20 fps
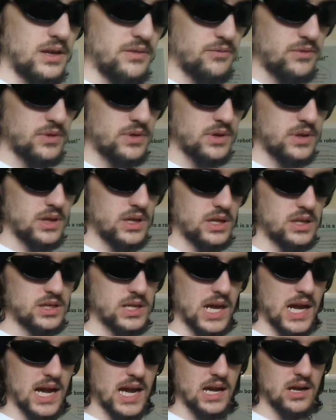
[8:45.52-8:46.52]
And everything.
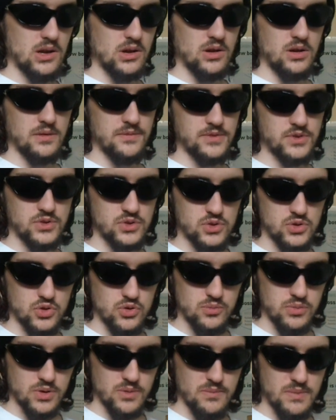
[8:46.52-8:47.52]
It's a hack of
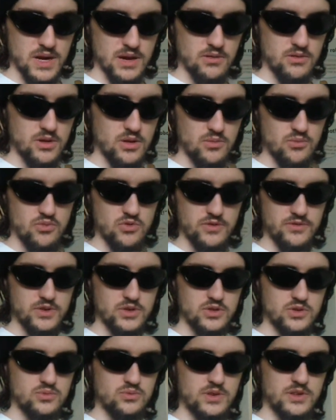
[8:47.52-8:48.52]
Super Mario
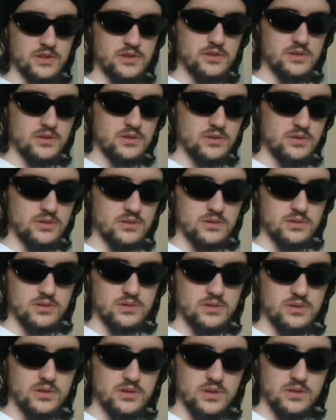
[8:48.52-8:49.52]
Brothers with
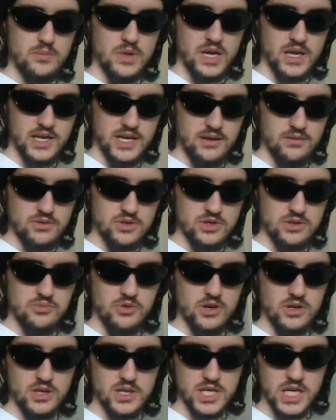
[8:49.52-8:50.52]
the main character
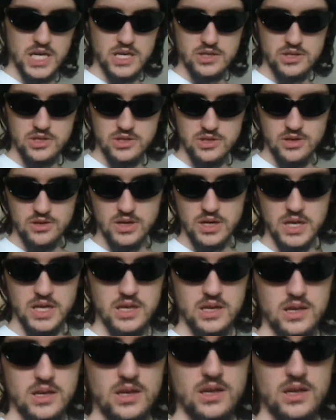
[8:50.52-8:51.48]
sprite changed to Sonic.